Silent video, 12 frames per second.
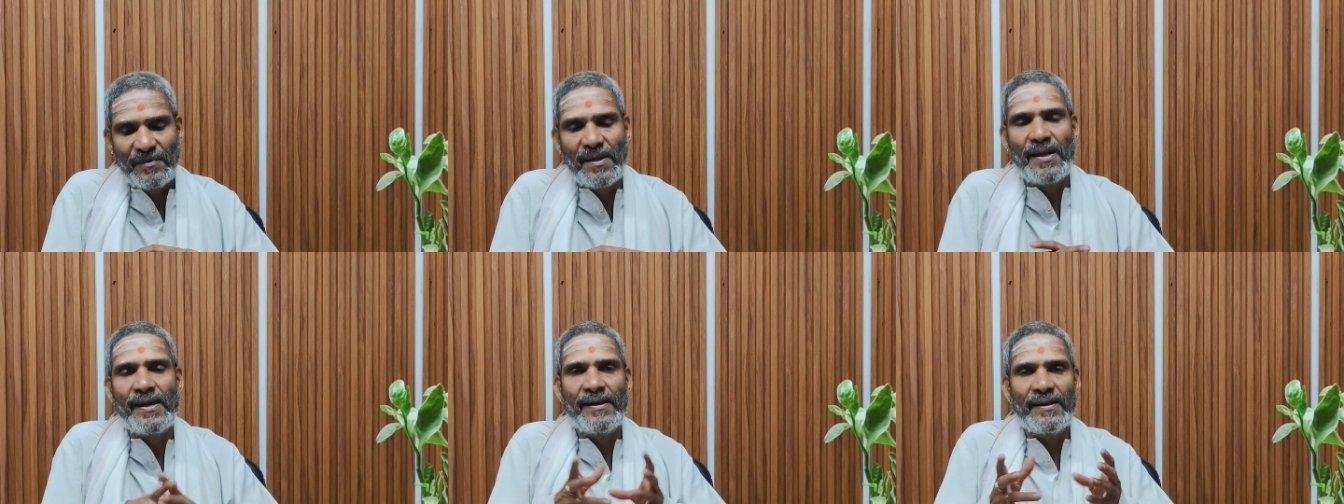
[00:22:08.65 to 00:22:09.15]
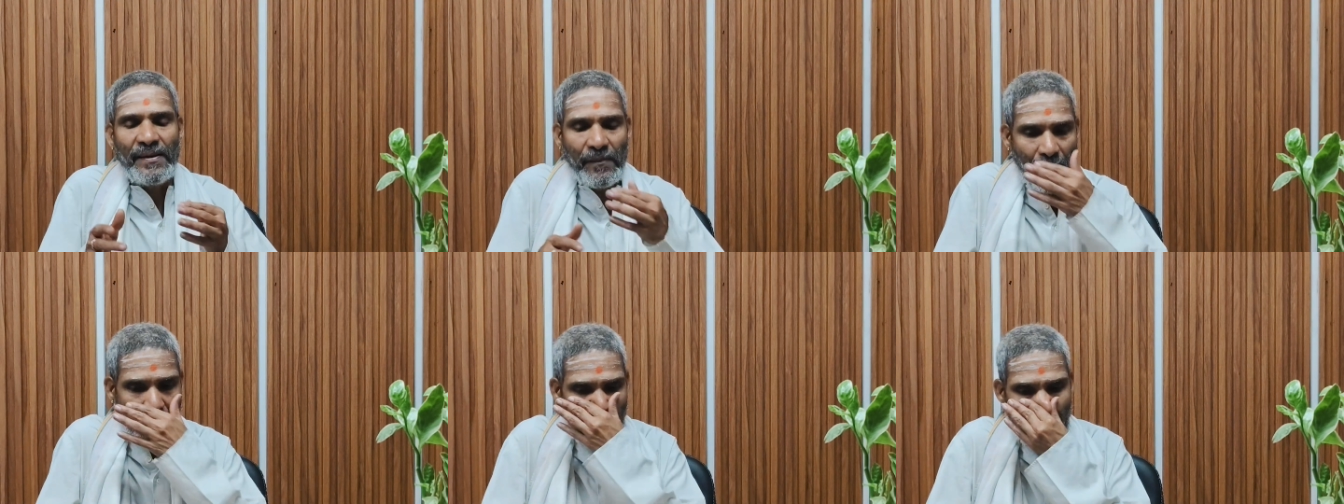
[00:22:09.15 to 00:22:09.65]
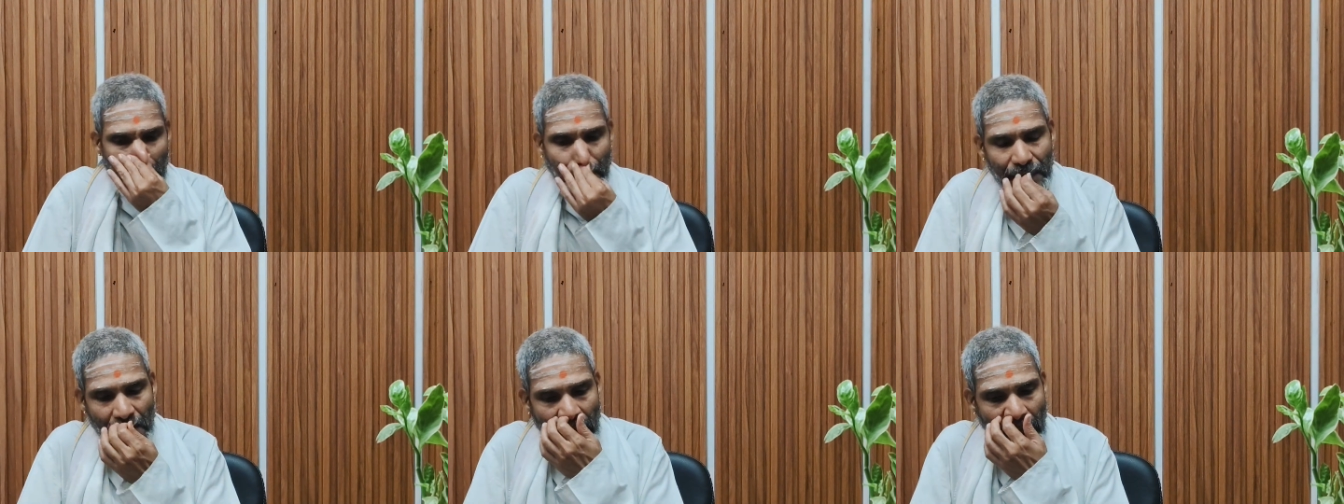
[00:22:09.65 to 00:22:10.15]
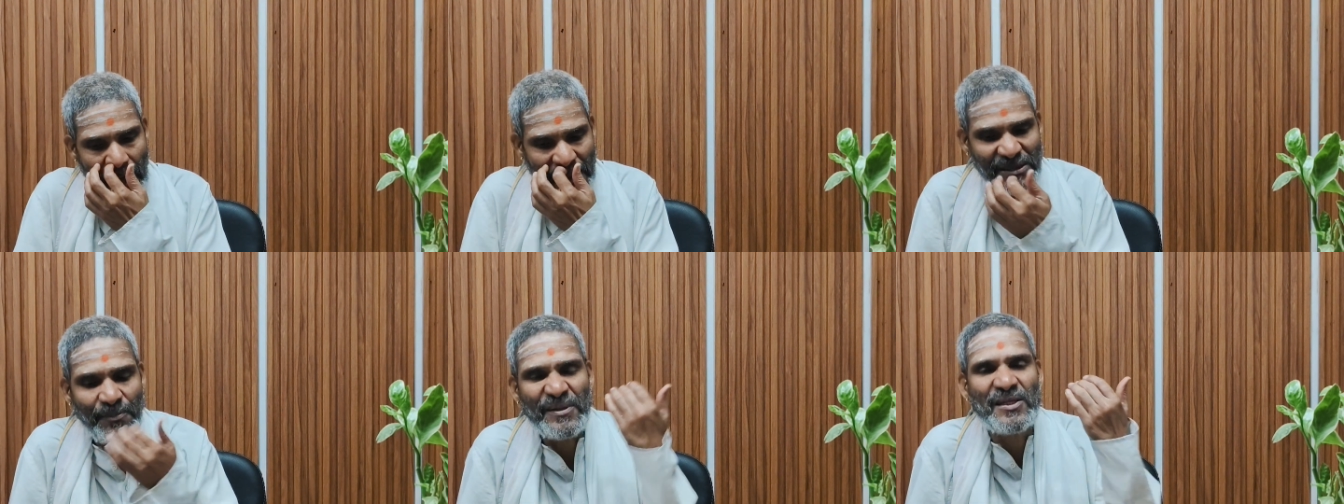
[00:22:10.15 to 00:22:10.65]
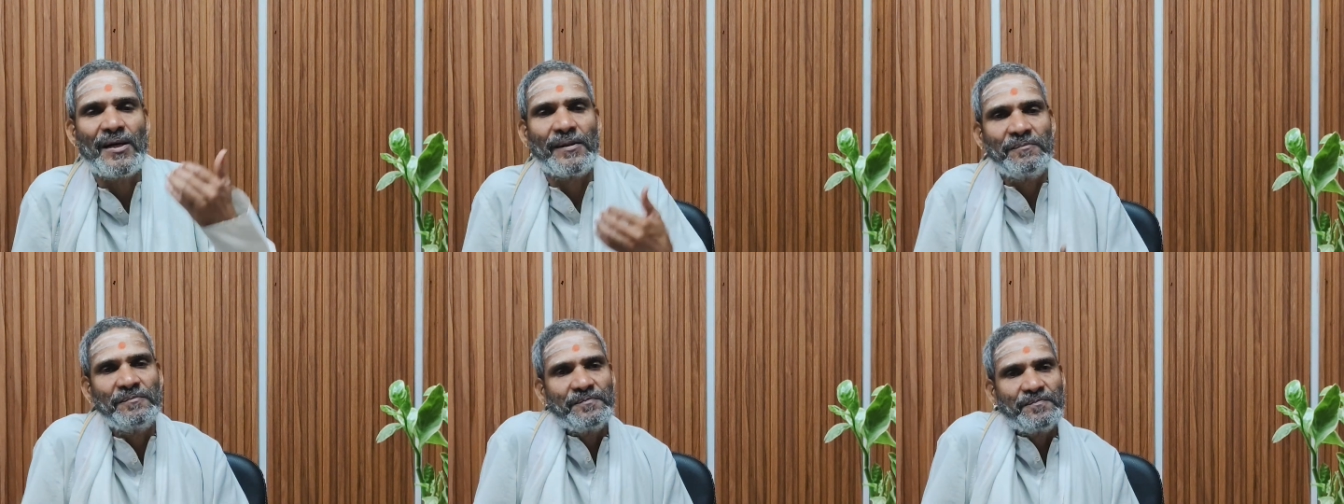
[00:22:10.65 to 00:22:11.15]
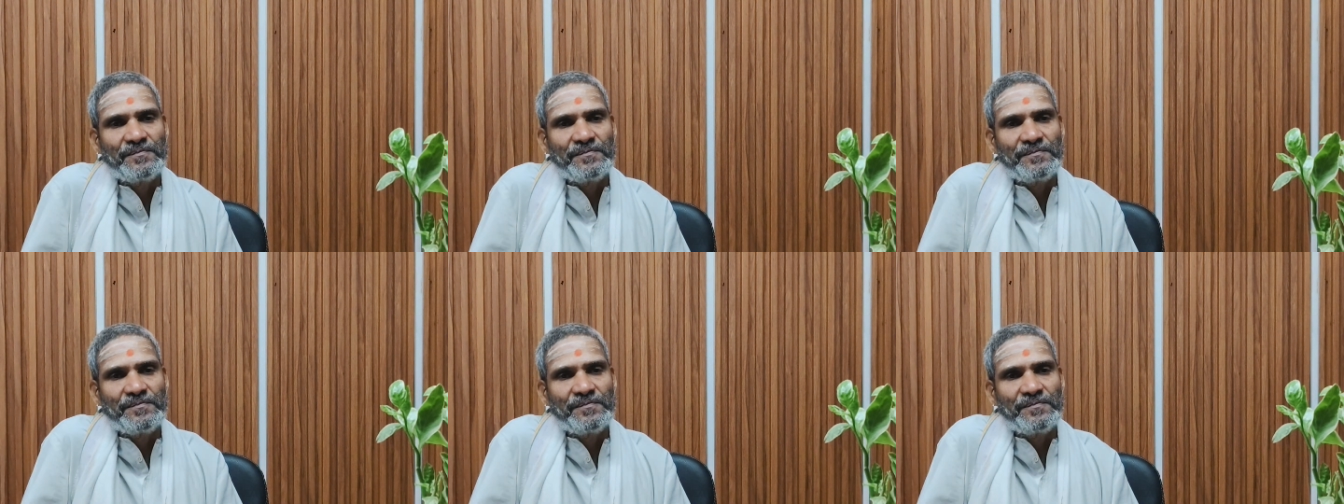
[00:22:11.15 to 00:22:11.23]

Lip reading: greenery. Rajpatha,